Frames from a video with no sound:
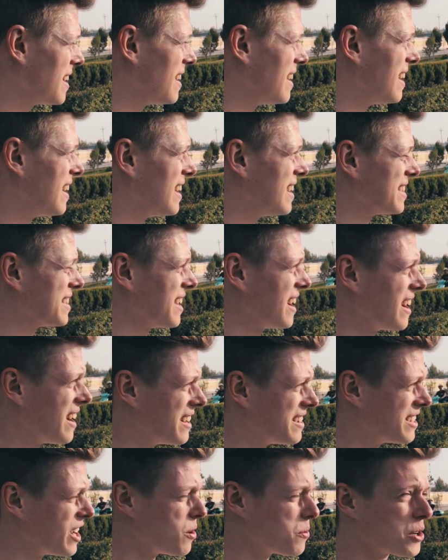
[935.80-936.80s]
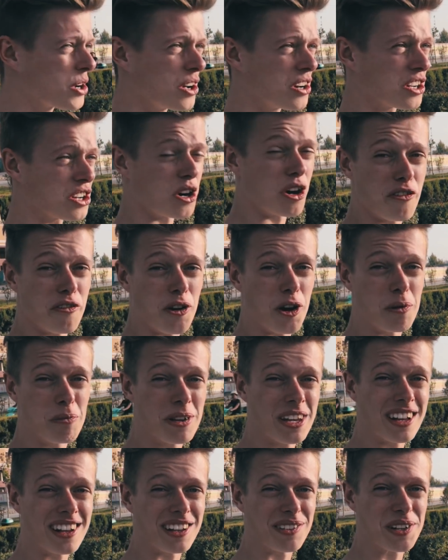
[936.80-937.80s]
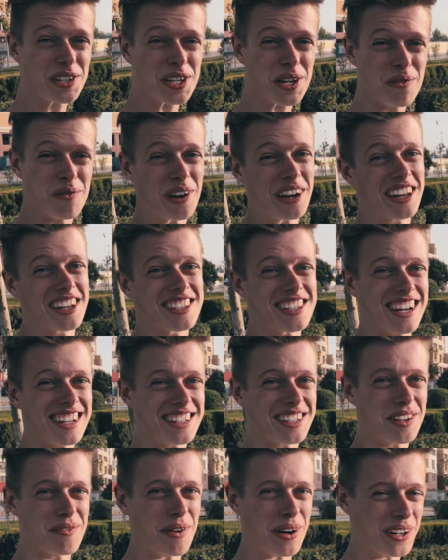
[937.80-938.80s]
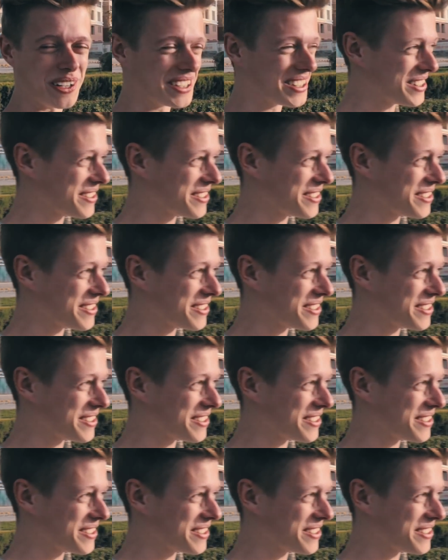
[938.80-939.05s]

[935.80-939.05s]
And yeah, now we're gonna go for a meal, which I'm really excited about.